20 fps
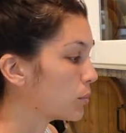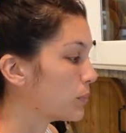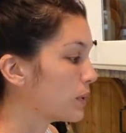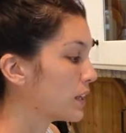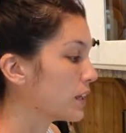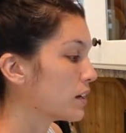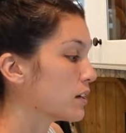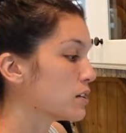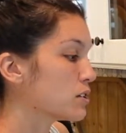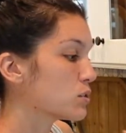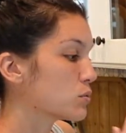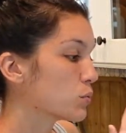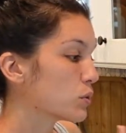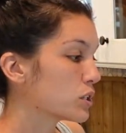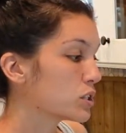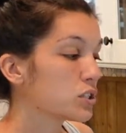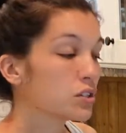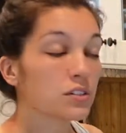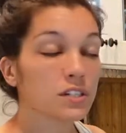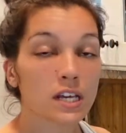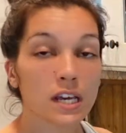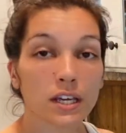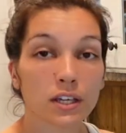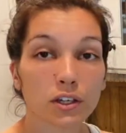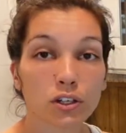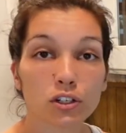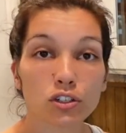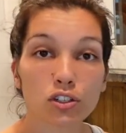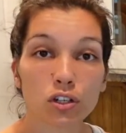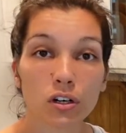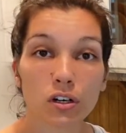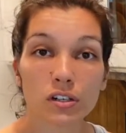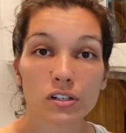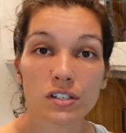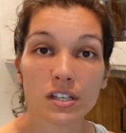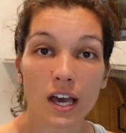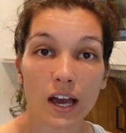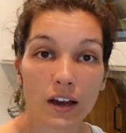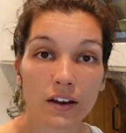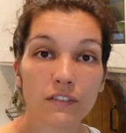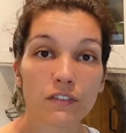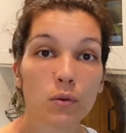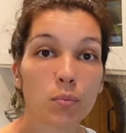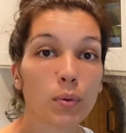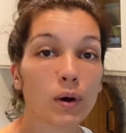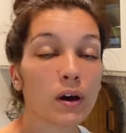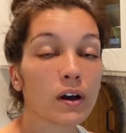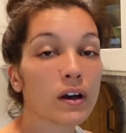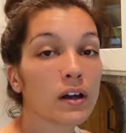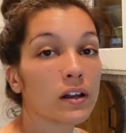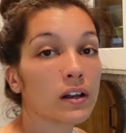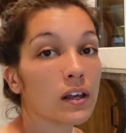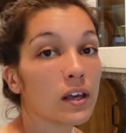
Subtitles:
because once you take your jars out of the pot,